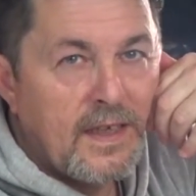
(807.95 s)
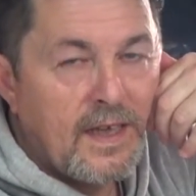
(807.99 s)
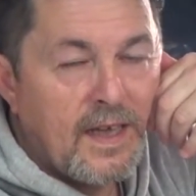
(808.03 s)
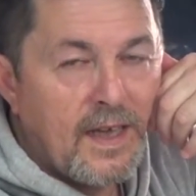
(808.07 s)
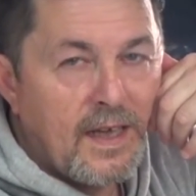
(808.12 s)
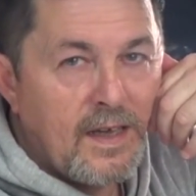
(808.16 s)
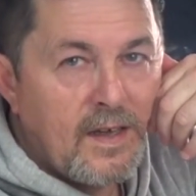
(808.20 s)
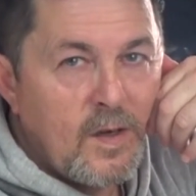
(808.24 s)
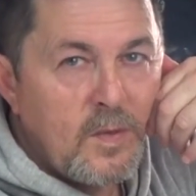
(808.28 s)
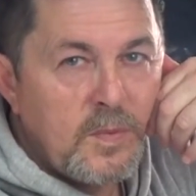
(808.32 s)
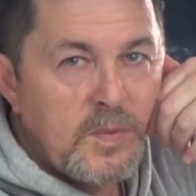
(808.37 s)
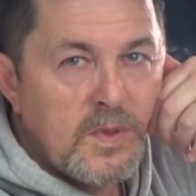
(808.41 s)

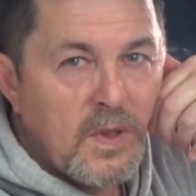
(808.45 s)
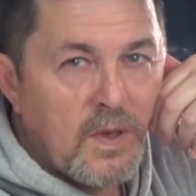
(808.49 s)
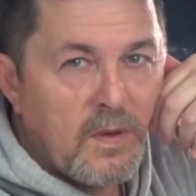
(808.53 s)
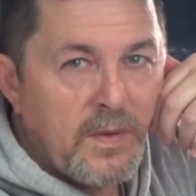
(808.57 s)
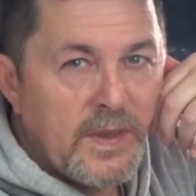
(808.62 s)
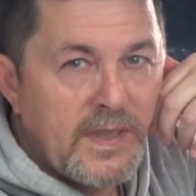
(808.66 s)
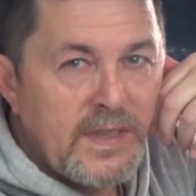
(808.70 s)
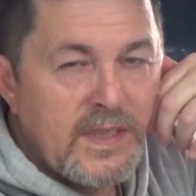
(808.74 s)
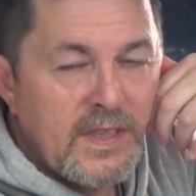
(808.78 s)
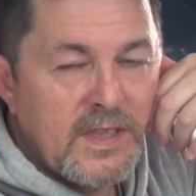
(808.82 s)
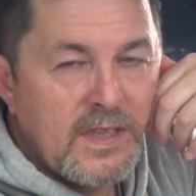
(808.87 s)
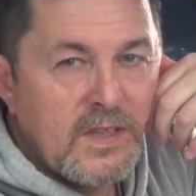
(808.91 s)
I hope so.
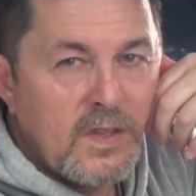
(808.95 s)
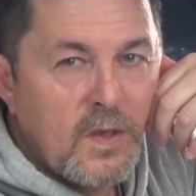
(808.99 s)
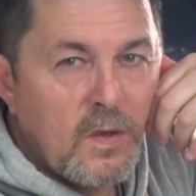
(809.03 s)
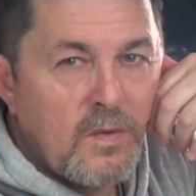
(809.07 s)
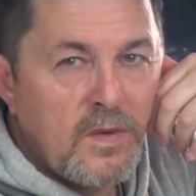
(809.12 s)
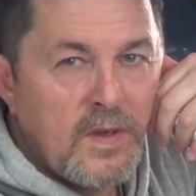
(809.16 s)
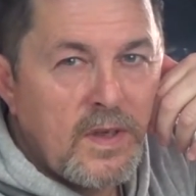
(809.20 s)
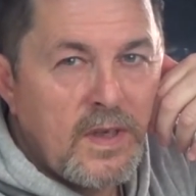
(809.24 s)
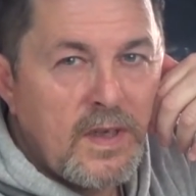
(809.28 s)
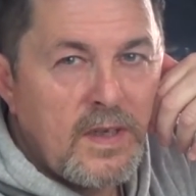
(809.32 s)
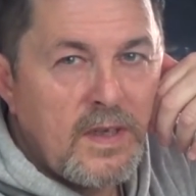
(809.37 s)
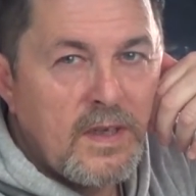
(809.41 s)
It's a
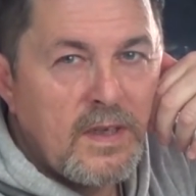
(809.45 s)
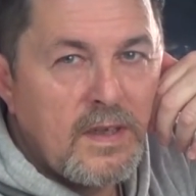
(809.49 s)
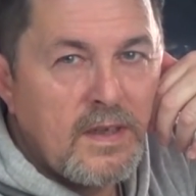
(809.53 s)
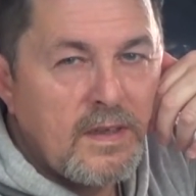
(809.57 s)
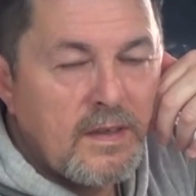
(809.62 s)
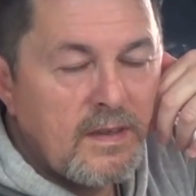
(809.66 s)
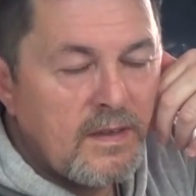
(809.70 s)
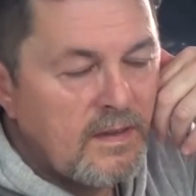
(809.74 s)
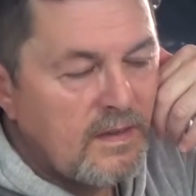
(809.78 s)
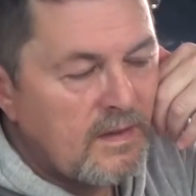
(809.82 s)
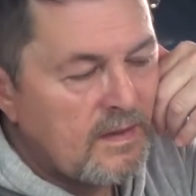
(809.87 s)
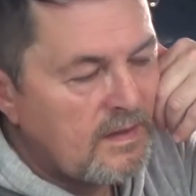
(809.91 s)
Sony
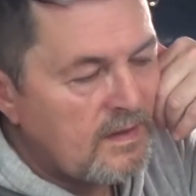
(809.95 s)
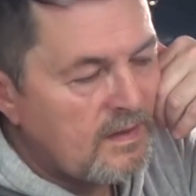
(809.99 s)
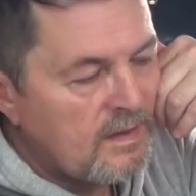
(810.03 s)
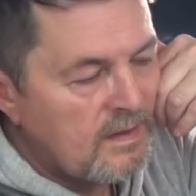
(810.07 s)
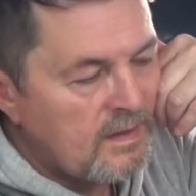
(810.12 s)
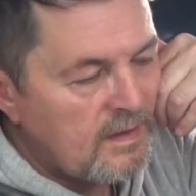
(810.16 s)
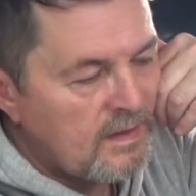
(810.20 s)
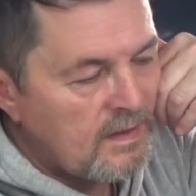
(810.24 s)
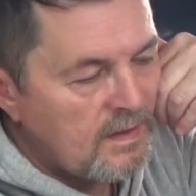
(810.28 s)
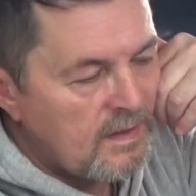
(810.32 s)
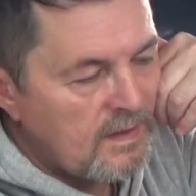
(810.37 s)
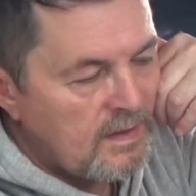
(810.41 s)

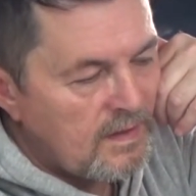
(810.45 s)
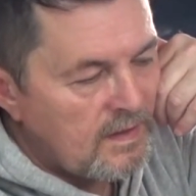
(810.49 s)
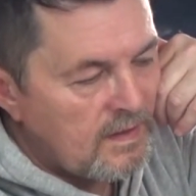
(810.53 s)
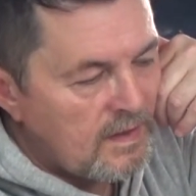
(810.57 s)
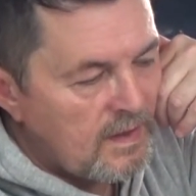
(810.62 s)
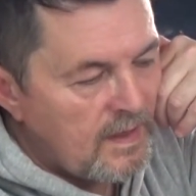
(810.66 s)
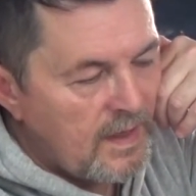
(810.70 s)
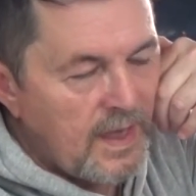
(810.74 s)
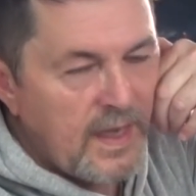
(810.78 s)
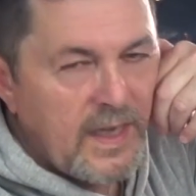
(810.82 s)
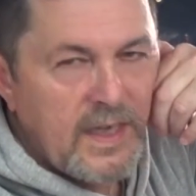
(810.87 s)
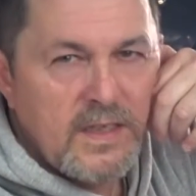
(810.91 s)

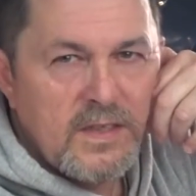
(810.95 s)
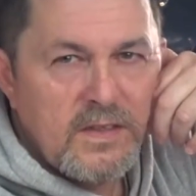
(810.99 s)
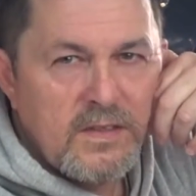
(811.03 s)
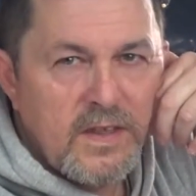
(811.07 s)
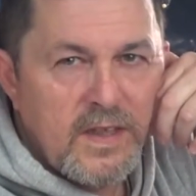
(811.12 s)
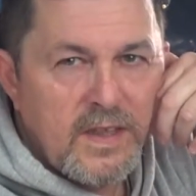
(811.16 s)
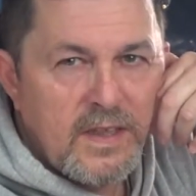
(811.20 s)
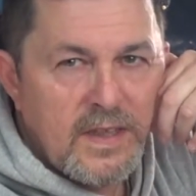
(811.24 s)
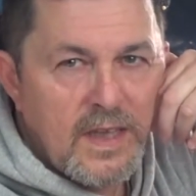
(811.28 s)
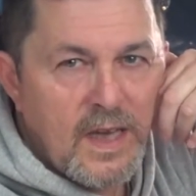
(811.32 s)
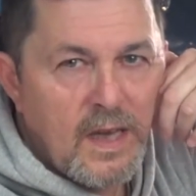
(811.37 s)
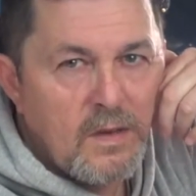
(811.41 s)

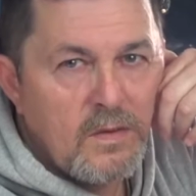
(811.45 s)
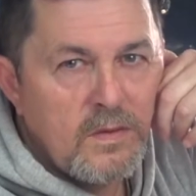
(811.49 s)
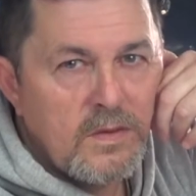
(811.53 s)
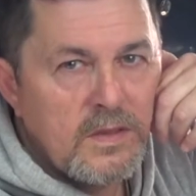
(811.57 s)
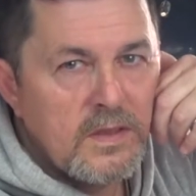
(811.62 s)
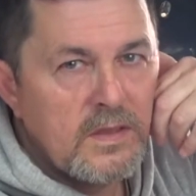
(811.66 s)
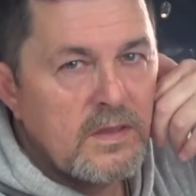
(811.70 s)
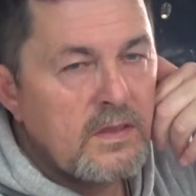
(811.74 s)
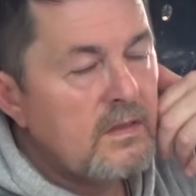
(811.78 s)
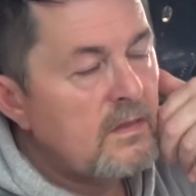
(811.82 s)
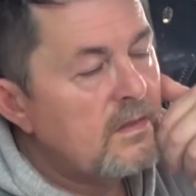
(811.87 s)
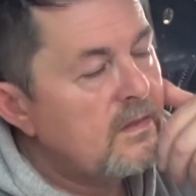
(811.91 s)

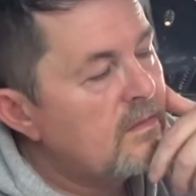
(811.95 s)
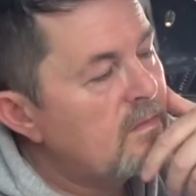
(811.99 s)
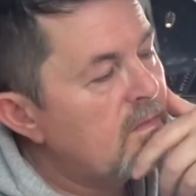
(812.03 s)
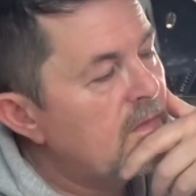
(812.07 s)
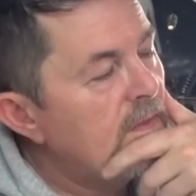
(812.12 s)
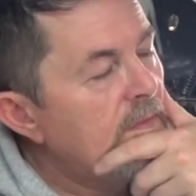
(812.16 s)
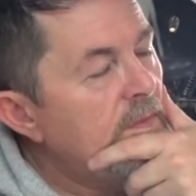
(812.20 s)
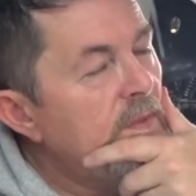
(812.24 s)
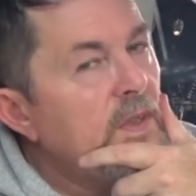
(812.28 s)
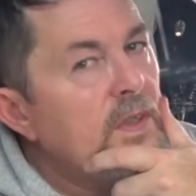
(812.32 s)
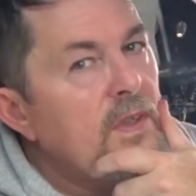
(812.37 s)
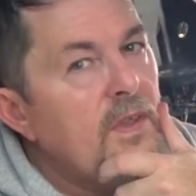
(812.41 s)
X3000,
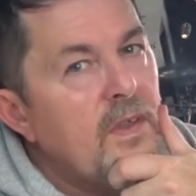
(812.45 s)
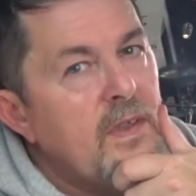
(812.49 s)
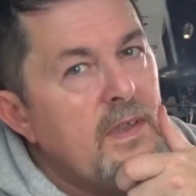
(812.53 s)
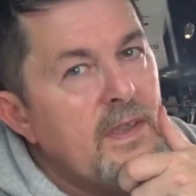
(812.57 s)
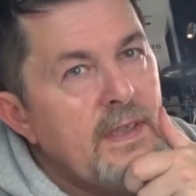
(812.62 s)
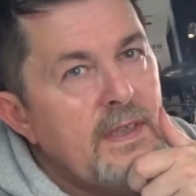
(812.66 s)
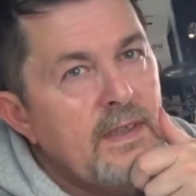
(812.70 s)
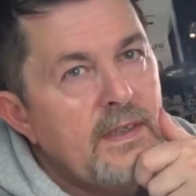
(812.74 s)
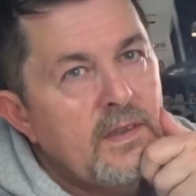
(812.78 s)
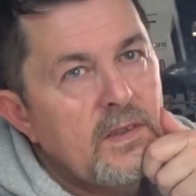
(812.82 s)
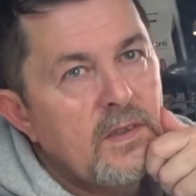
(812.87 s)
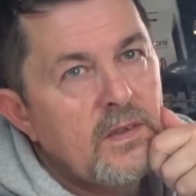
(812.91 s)
whatever you call
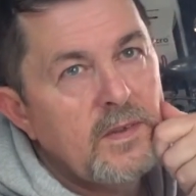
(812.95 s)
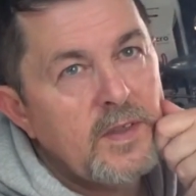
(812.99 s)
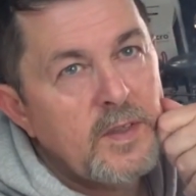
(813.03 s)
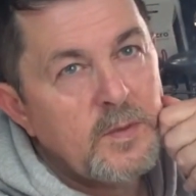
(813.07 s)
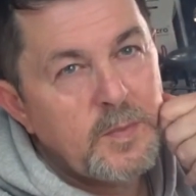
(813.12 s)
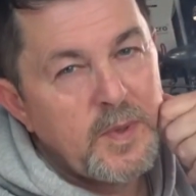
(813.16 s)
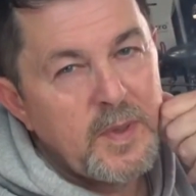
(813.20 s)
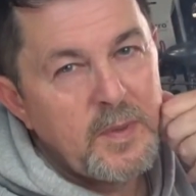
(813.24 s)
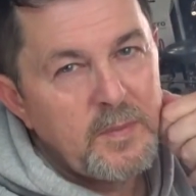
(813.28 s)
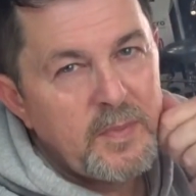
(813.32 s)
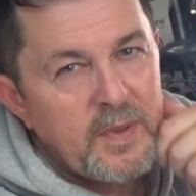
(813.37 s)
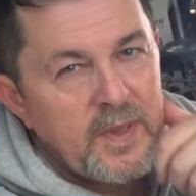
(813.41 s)
it. So it's
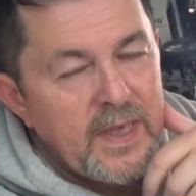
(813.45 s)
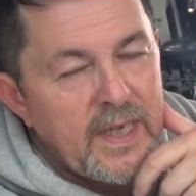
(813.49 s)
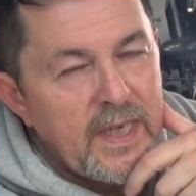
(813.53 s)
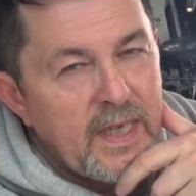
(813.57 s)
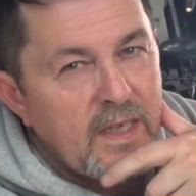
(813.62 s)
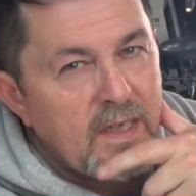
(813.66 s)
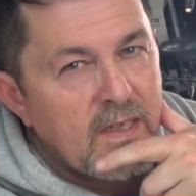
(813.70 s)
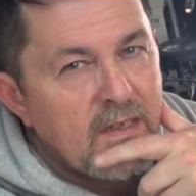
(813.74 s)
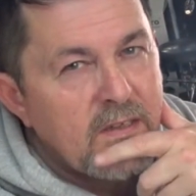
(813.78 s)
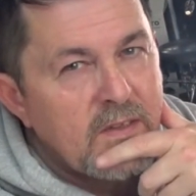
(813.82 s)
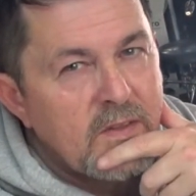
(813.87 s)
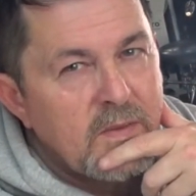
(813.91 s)
been pretty
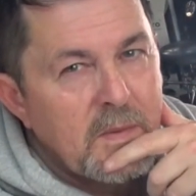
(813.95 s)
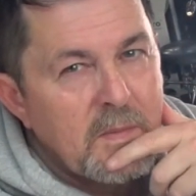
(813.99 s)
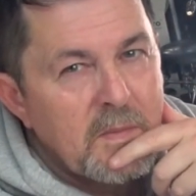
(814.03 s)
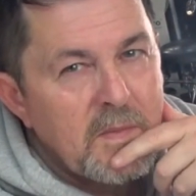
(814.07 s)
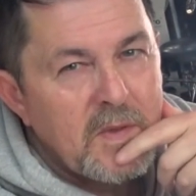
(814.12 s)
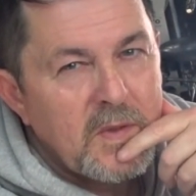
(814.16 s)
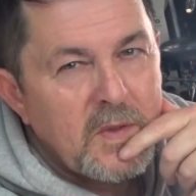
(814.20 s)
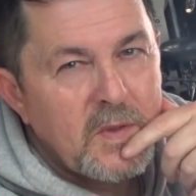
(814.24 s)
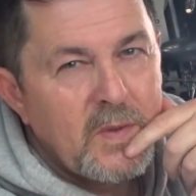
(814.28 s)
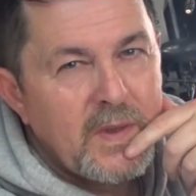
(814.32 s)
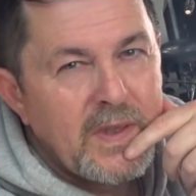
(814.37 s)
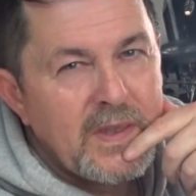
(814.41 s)
good, so I'm
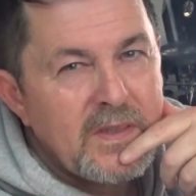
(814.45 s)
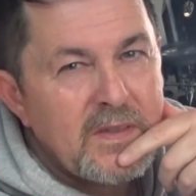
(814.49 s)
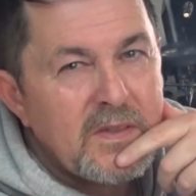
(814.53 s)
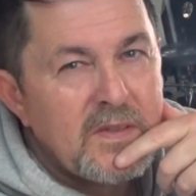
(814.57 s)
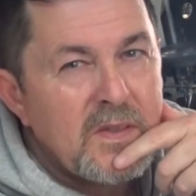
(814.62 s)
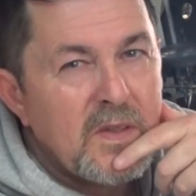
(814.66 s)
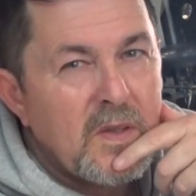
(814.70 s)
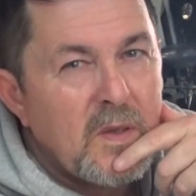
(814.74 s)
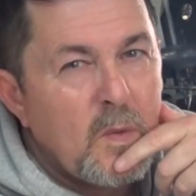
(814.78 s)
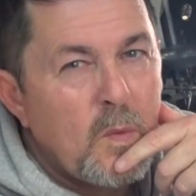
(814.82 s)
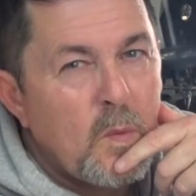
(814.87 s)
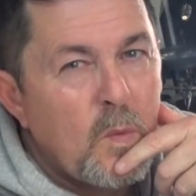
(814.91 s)
not quite
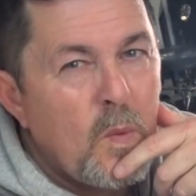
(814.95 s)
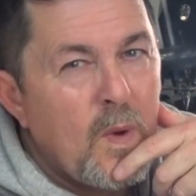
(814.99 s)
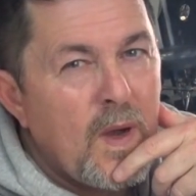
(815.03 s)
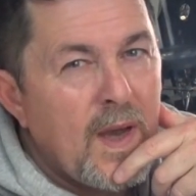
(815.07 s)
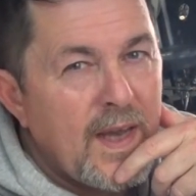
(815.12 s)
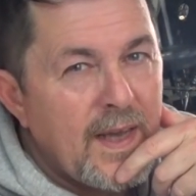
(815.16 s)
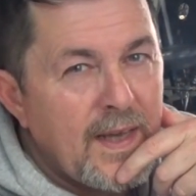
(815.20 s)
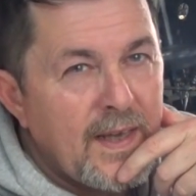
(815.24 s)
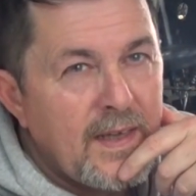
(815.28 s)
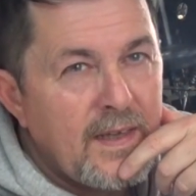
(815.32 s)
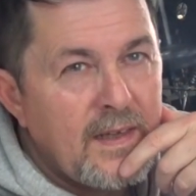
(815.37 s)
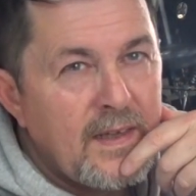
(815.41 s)
sure
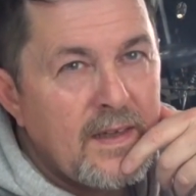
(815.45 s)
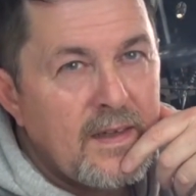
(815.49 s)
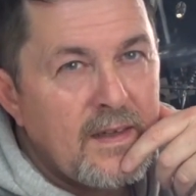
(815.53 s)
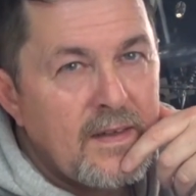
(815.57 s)
why.